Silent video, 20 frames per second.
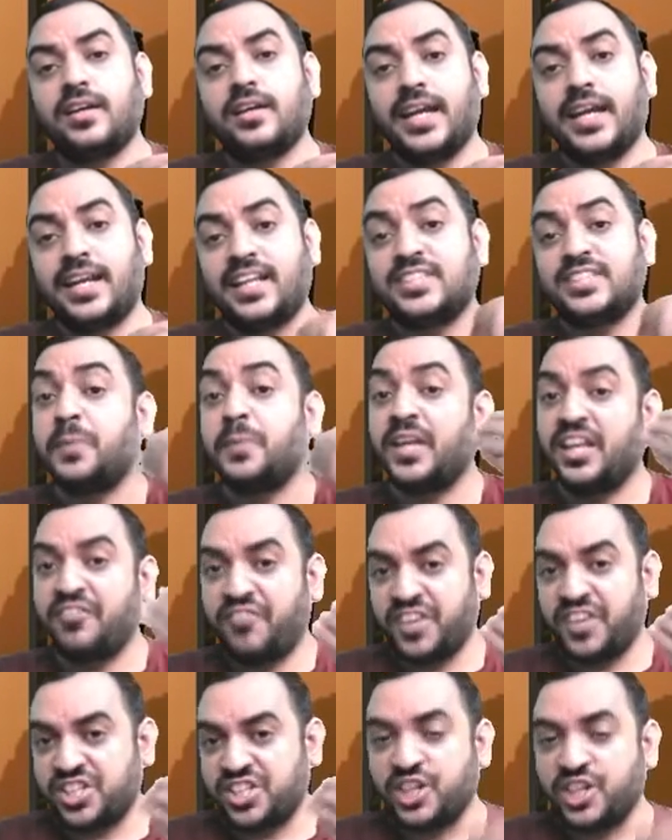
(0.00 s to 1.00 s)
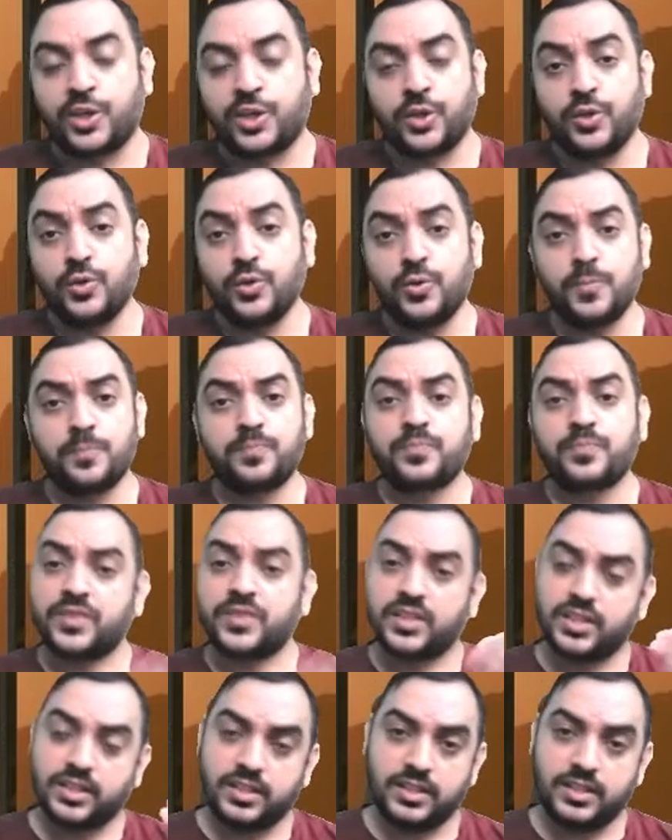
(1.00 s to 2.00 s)
it is beneficial to you.
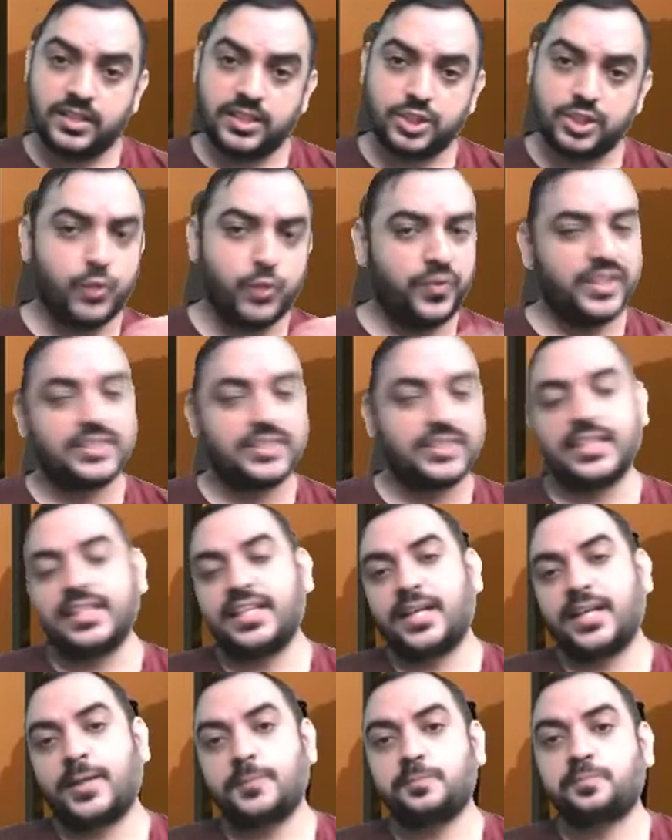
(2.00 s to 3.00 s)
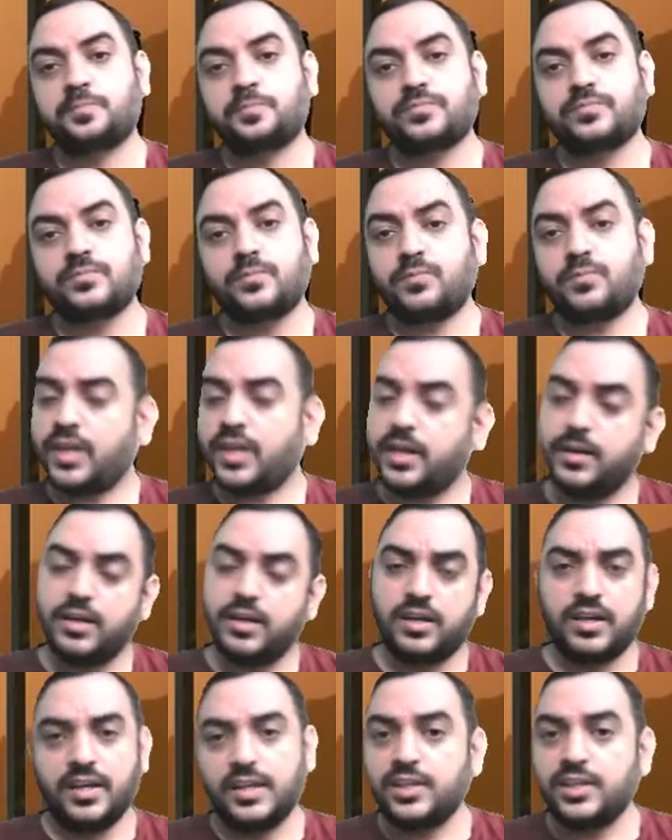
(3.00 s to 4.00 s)
So we say that
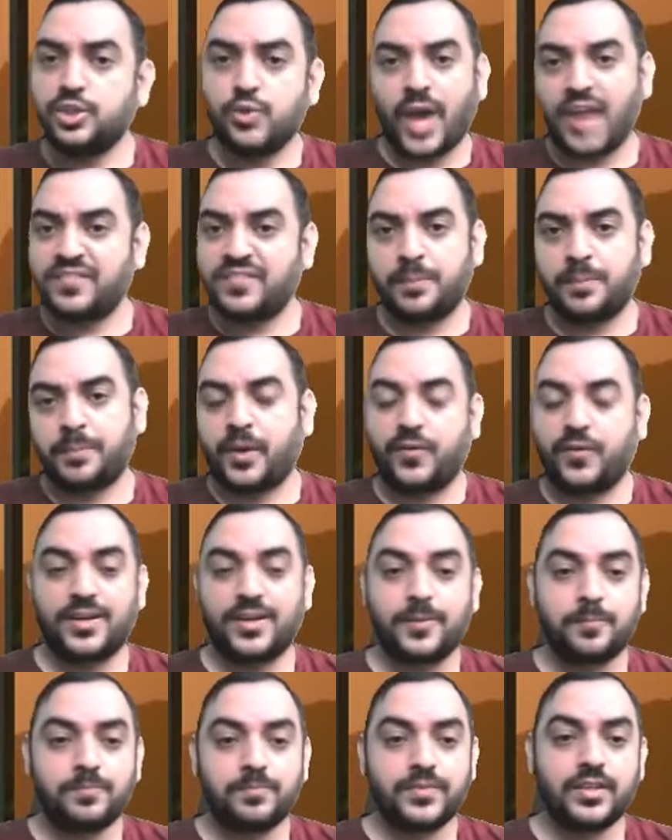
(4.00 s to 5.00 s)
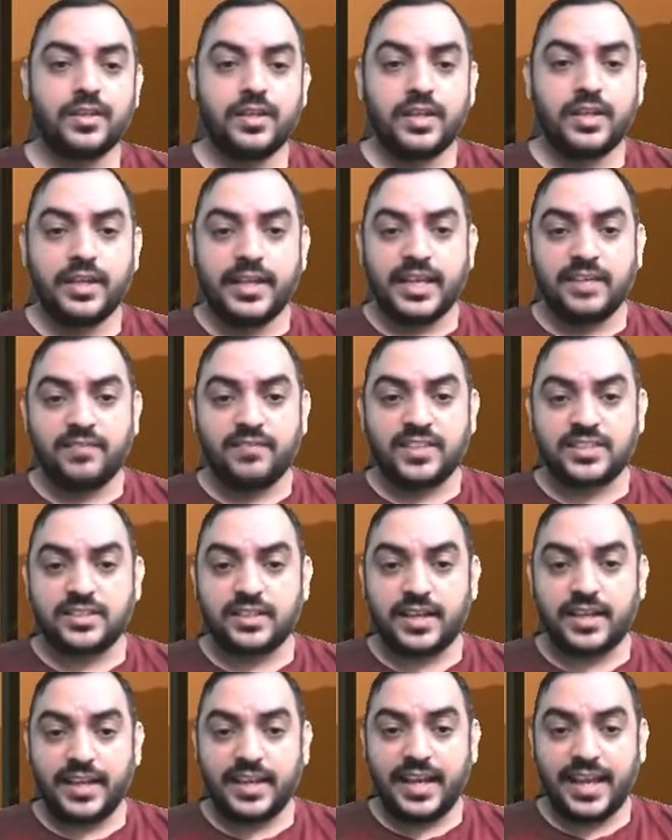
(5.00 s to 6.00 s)
you have the power.
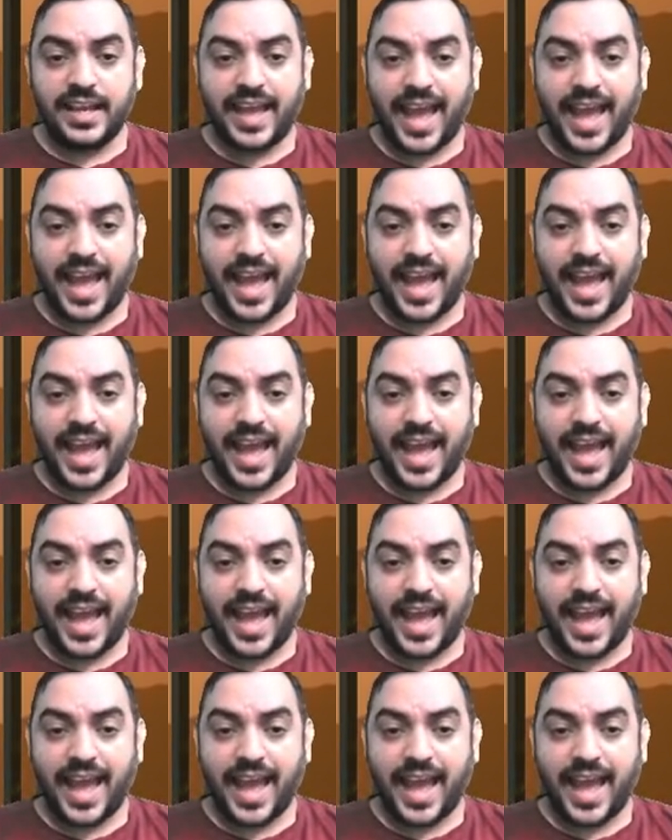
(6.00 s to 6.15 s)
Investor A